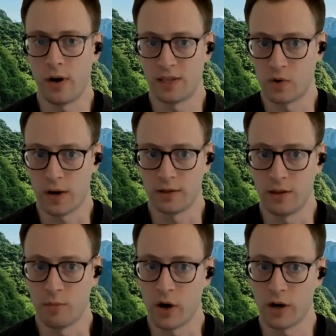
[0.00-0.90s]
credits directly
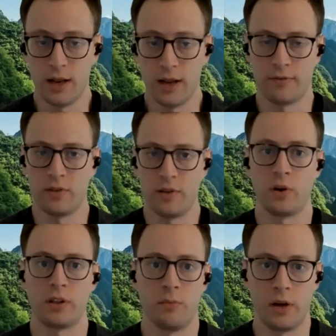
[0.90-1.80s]
in the market after they
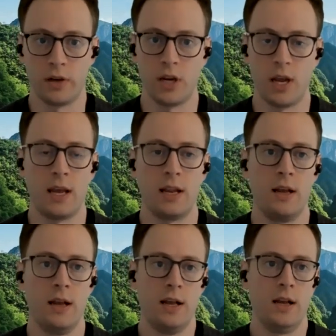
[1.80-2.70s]
bring them on
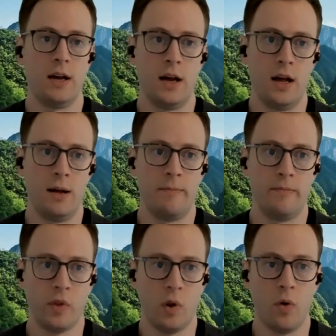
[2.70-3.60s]
chain,
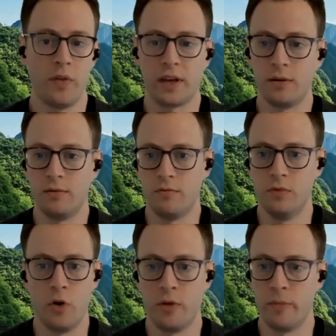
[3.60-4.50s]
um, or they could
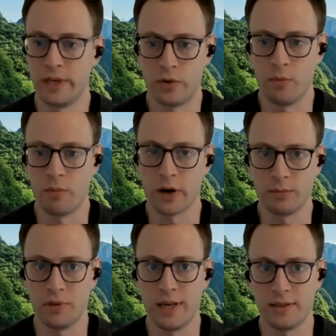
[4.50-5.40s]
load them into a
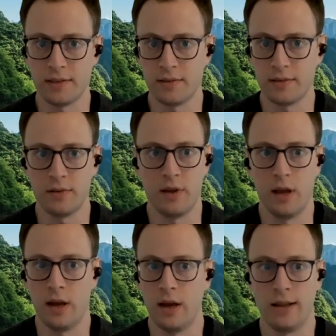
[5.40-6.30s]
marketplace
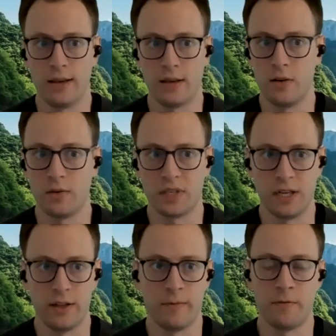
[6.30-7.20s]
uh, and you know
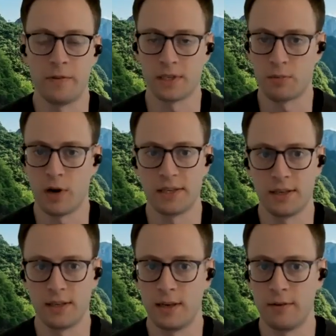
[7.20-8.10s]
sell them for fixed
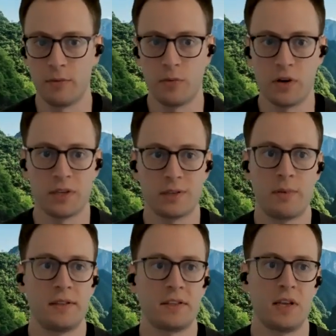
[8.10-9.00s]
pricing to different
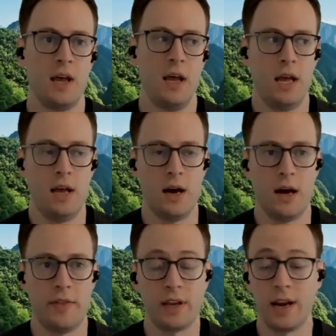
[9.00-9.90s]
participants.
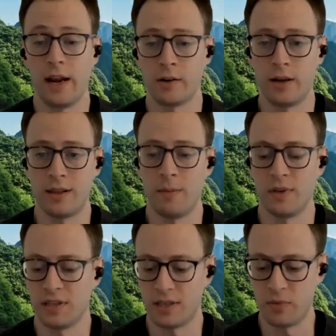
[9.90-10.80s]
Uh, they could integrate
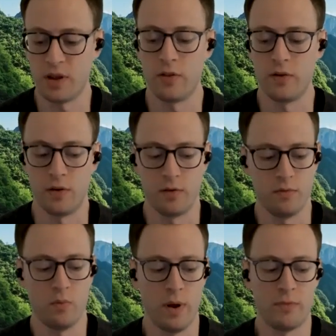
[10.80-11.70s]
them into some of the other
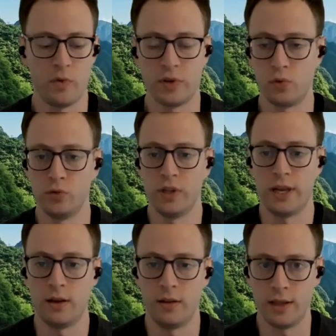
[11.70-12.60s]
Web3
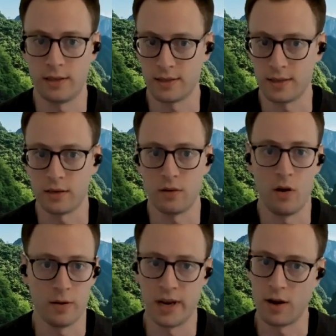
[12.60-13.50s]
tooling that does like
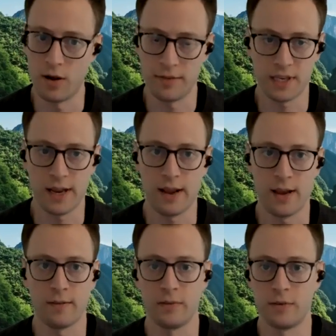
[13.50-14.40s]
automated
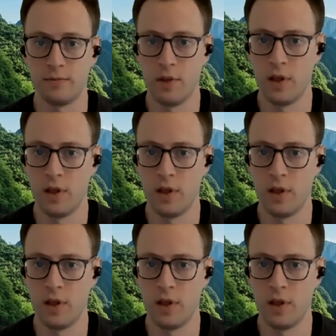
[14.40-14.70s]
offsetting for